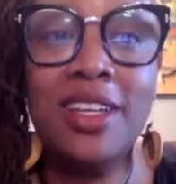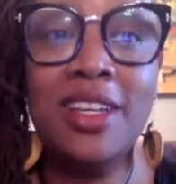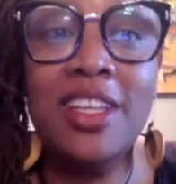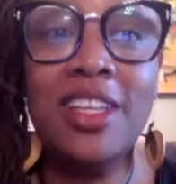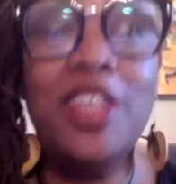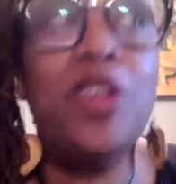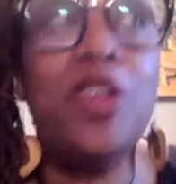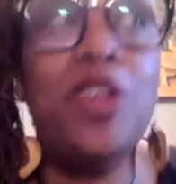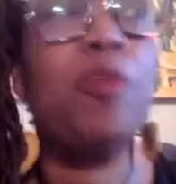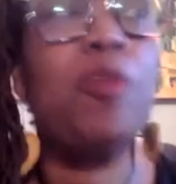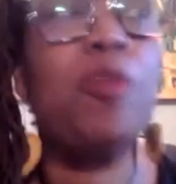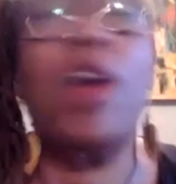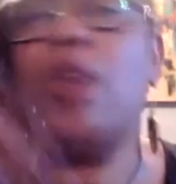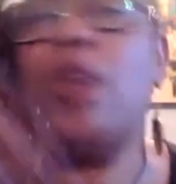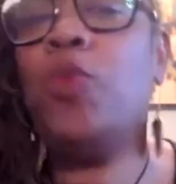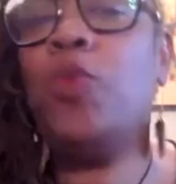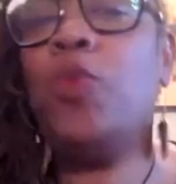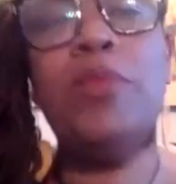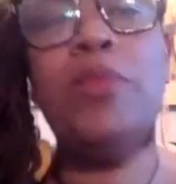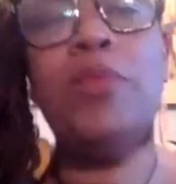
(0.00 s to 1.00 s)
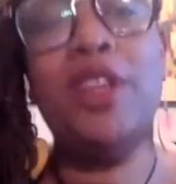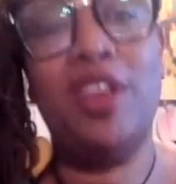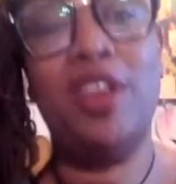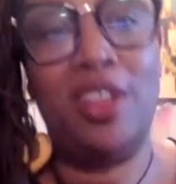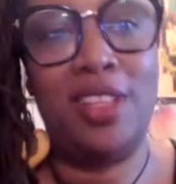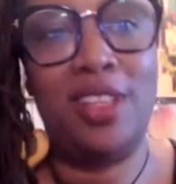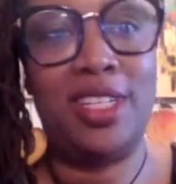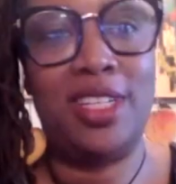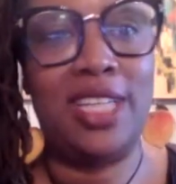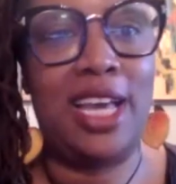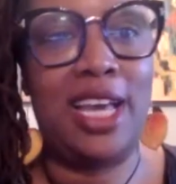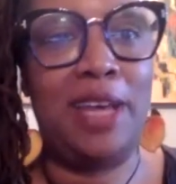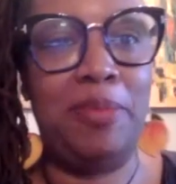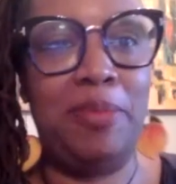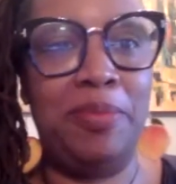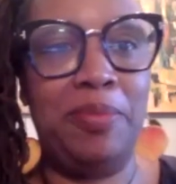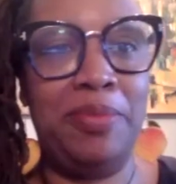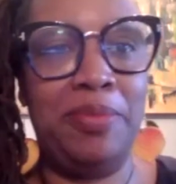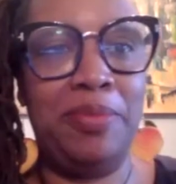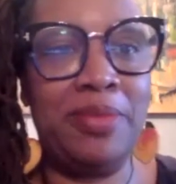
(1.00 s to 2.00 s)
you're around women all the
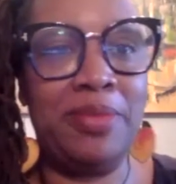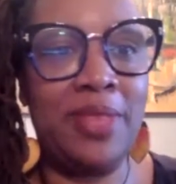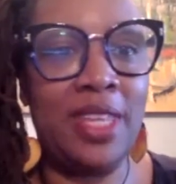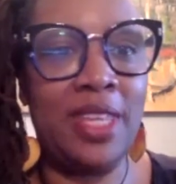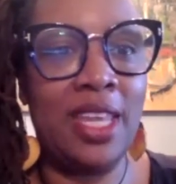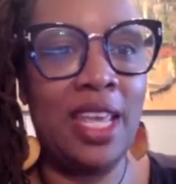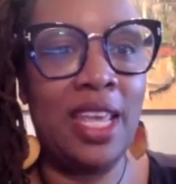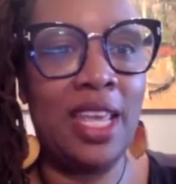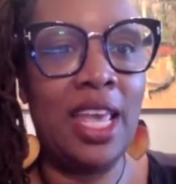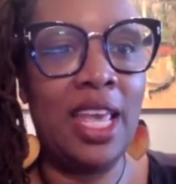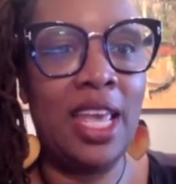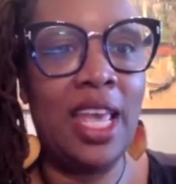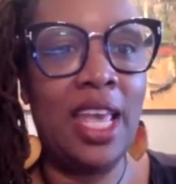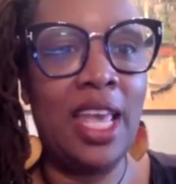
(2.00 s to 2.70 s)
time mm.